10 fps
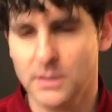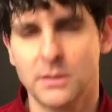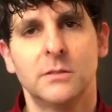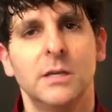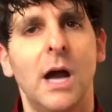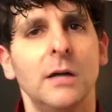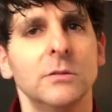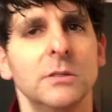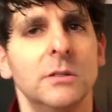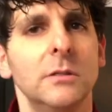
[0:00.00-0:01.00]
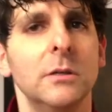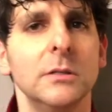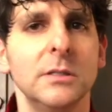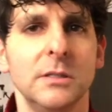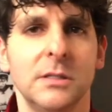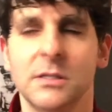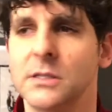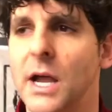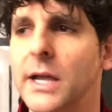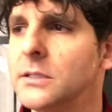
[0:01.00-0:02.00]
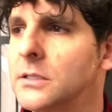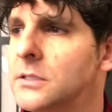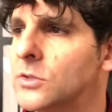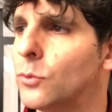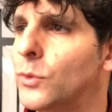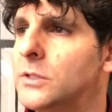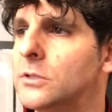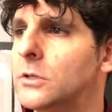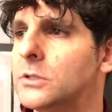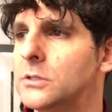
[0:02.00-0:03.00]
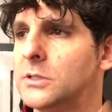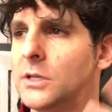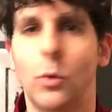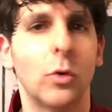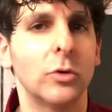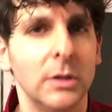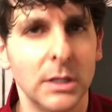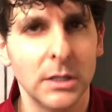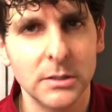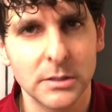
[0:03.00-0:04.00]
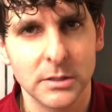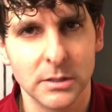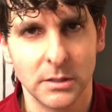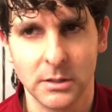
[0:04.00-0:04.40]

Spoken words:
The doctors, the nurses, the scientists, the researchers, the orderlies,